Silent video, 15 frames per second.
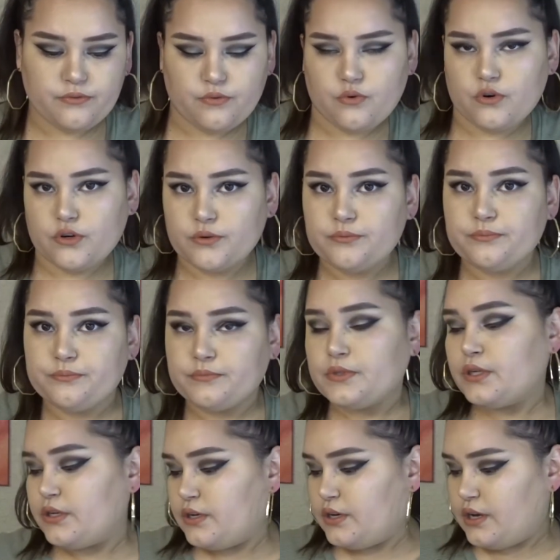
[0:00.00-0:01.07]
4.
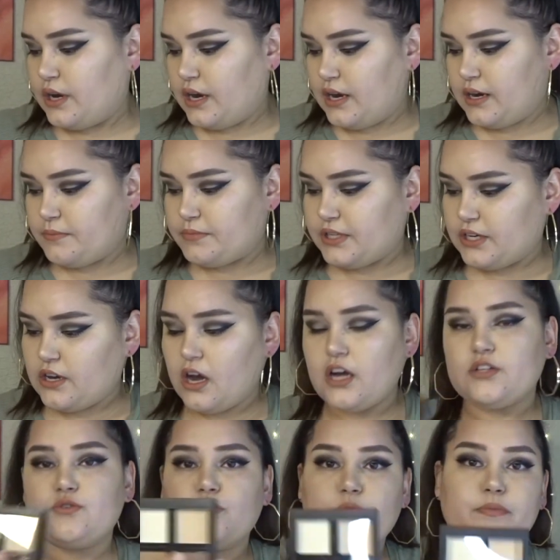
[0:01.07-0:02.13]
The
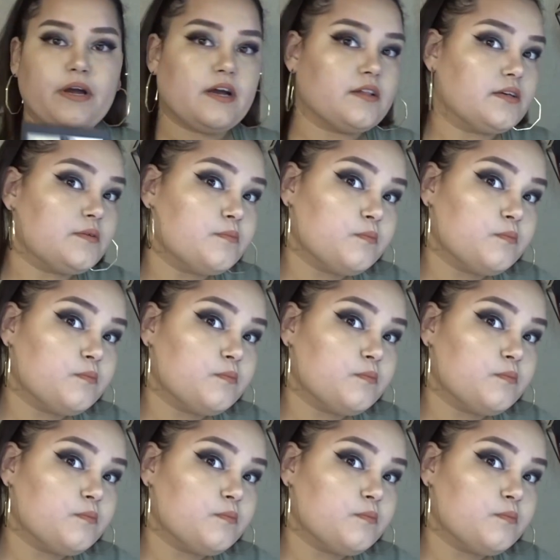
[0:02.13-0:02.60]
contour palette,